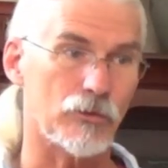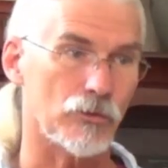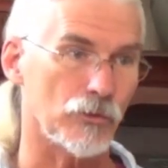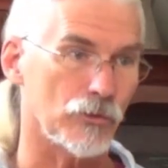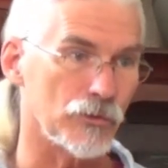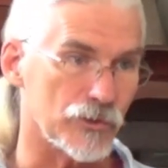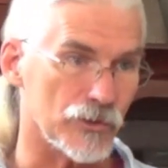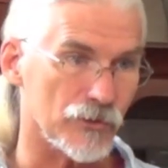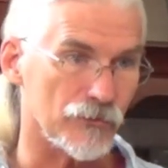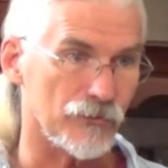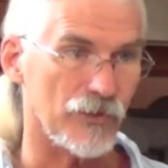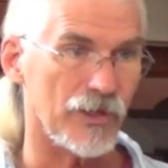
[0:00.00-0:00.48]
be
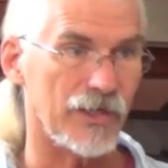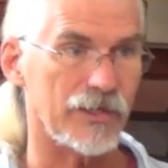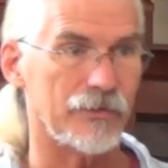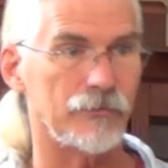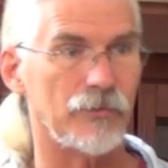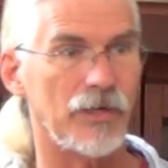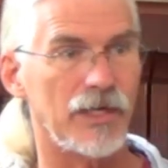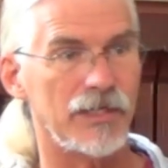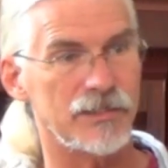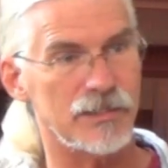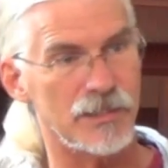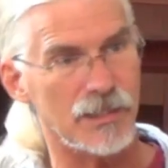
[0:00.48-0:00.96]
crucified
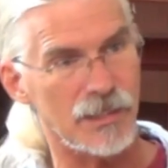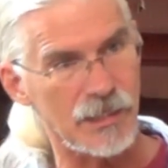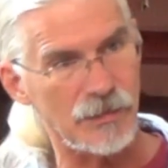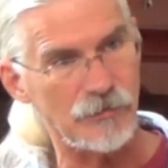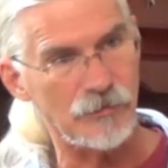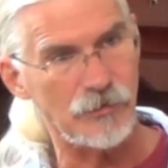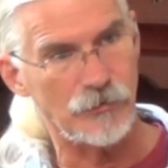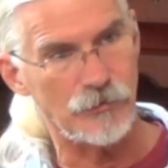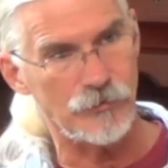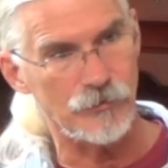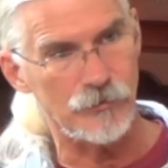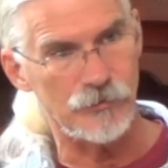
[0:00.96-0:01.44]
and rise
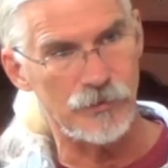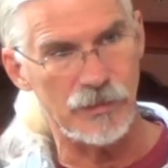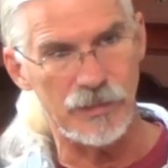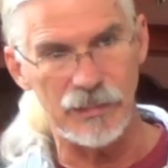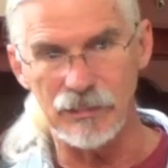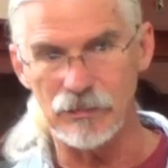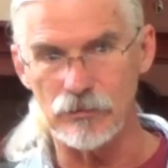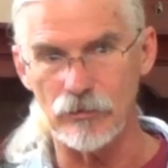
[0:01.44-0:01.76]
again the third day.